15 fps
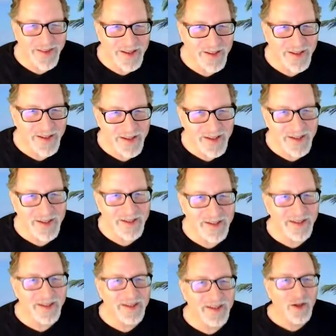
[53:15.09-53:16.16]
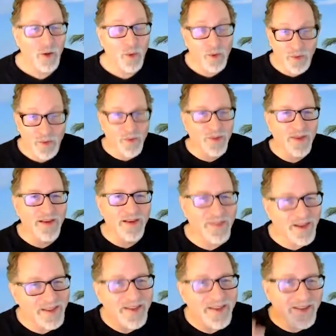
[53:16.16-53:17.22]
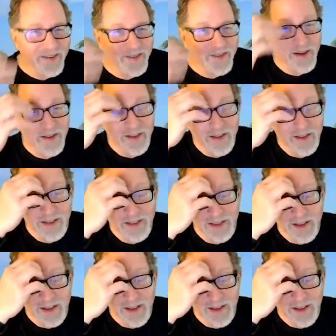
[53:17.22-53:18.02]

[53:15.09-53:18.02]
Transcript: and and uh, or through things like this, on, on,